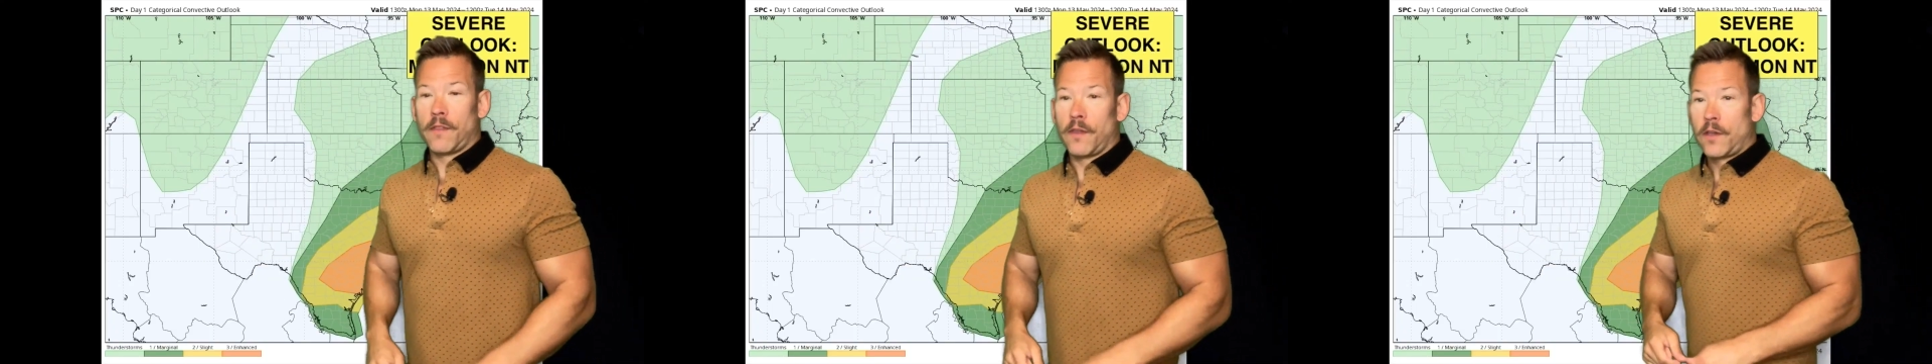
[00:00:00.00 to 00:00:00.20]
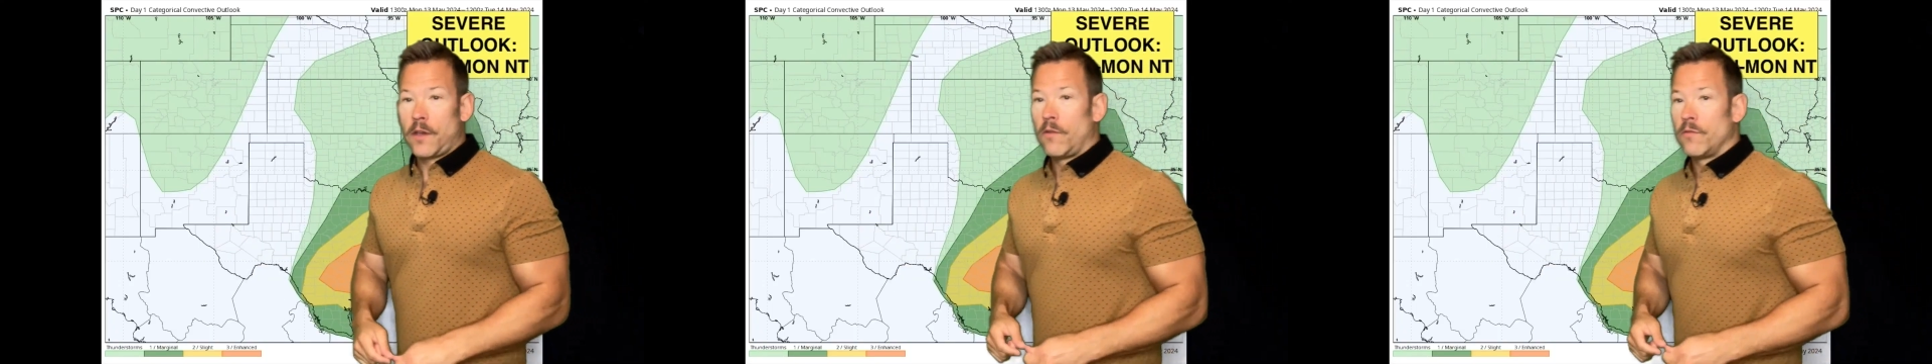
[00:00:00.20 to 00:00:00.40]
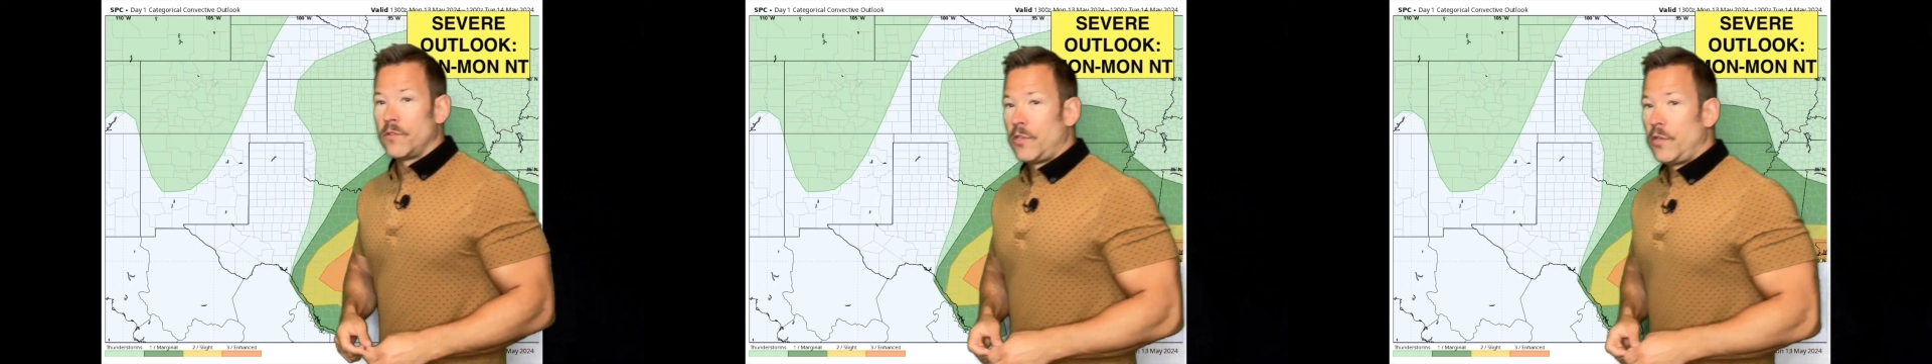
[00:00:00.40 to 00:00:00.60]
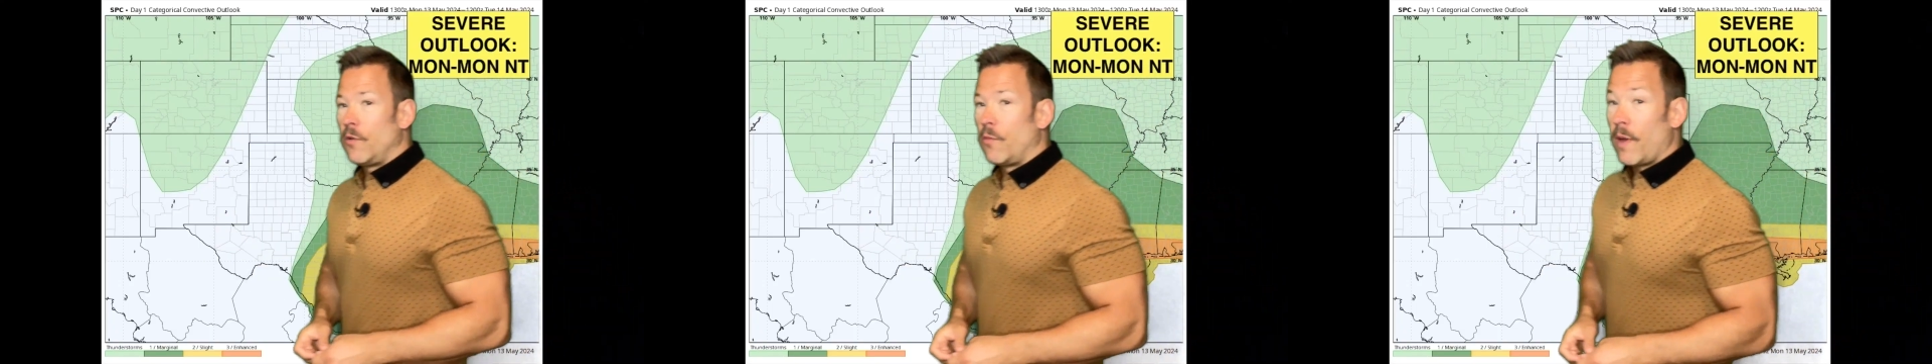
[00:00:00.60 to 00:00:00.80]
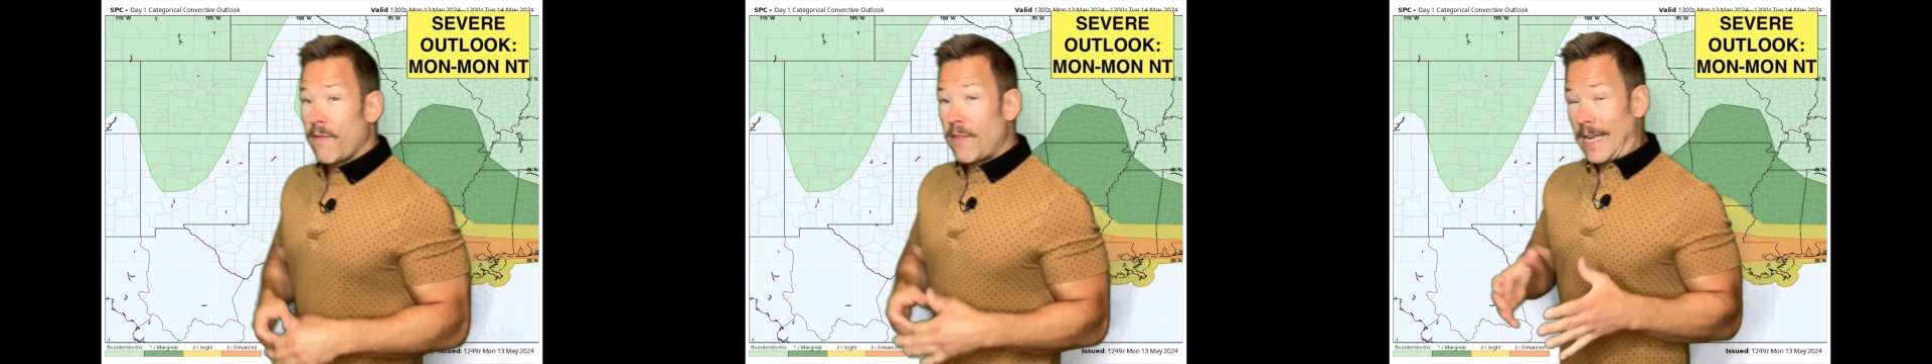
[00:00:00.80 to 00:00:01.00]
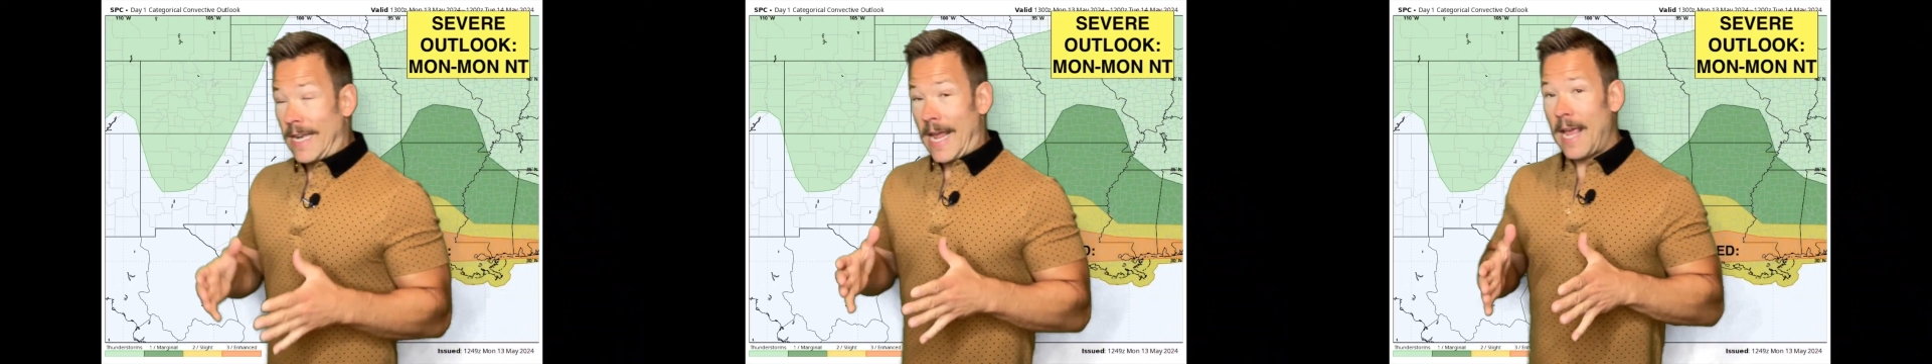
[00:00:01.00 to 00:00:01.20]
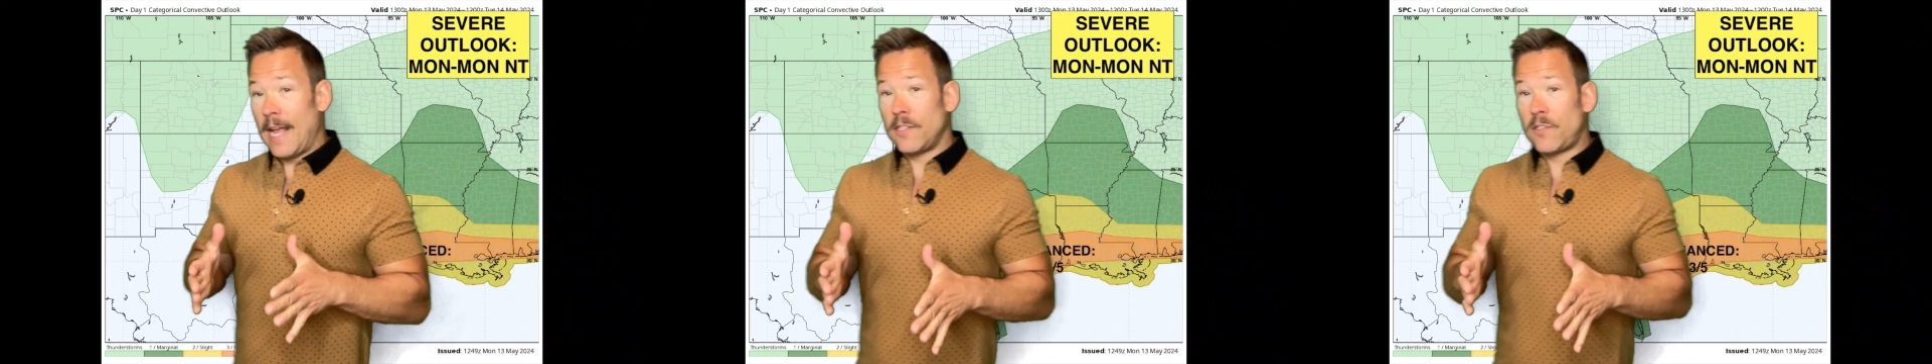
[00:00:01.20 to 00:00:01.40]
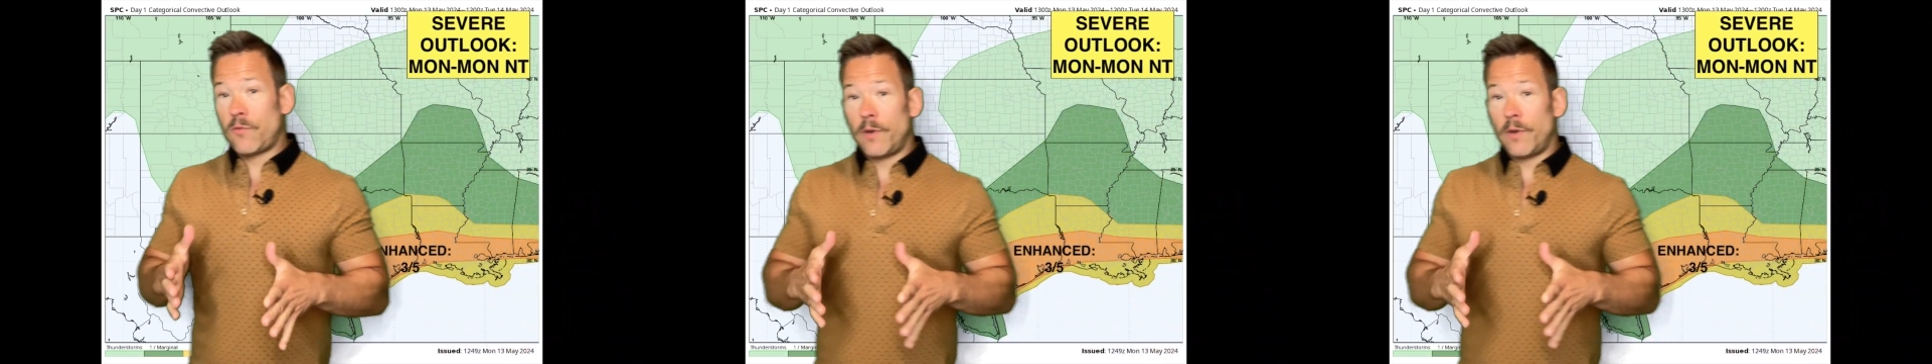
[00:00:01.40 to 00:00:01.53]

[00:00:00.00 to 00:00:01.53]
the coast too. We have an enhanced